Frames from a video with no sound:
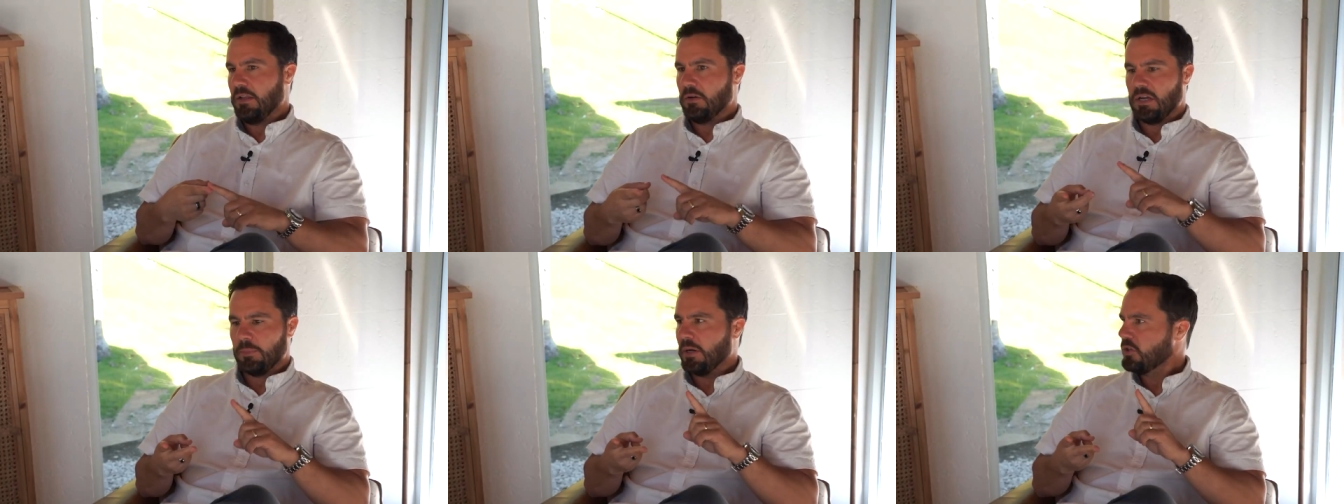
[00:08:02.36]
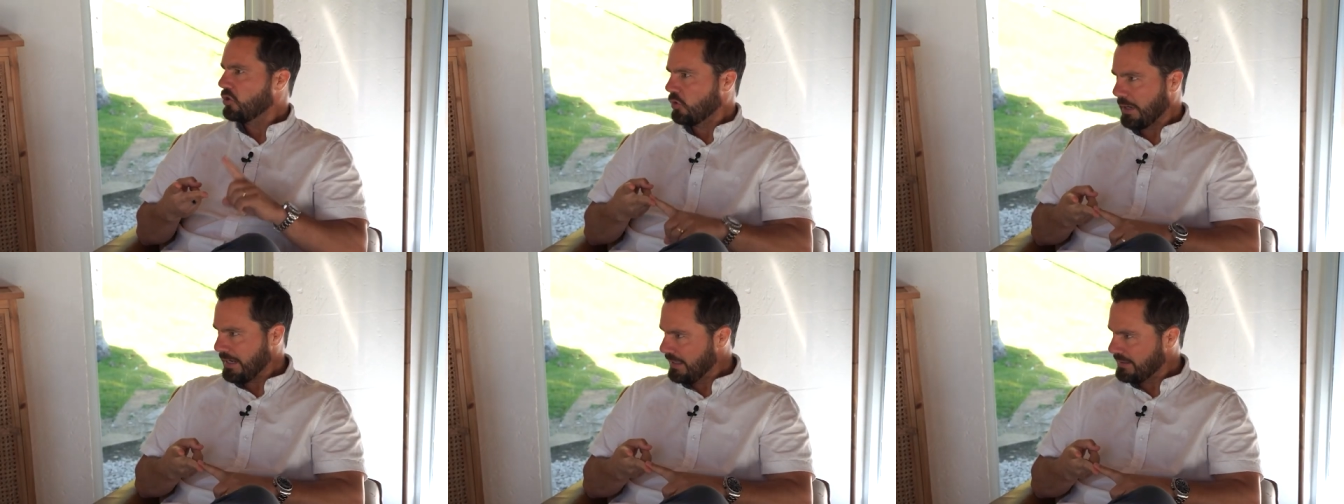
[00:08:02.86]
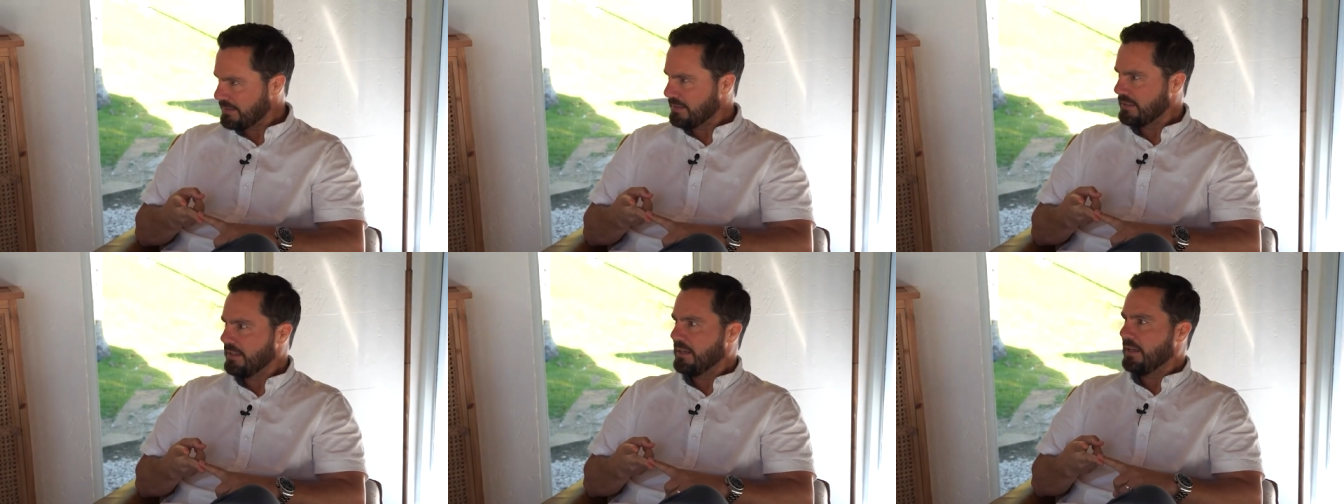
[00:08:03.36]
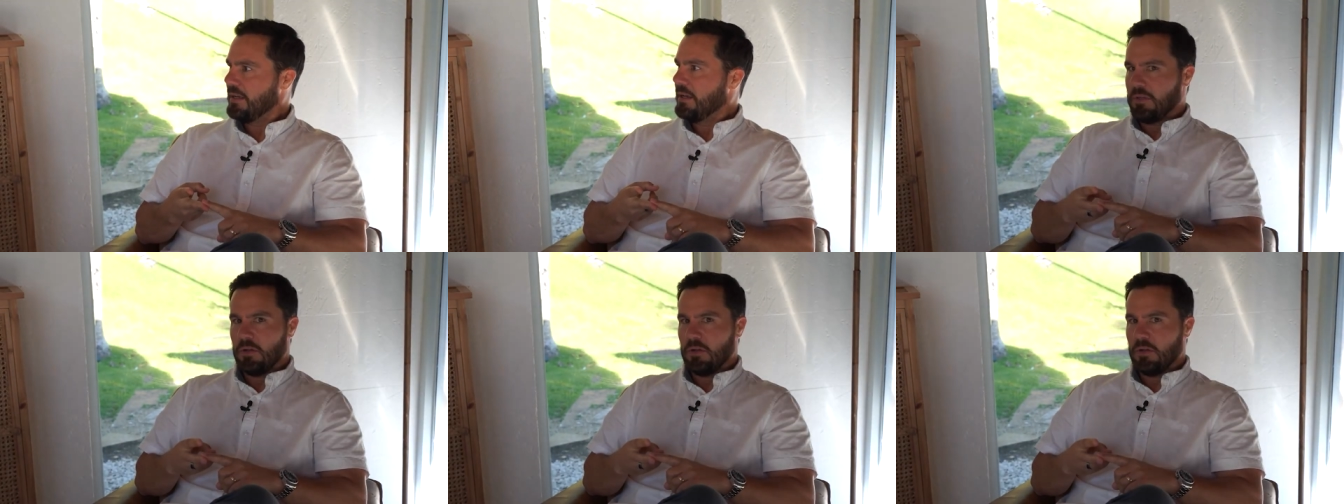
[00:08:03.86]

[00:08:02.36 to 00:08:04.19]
They don't care about your credit. Yeah.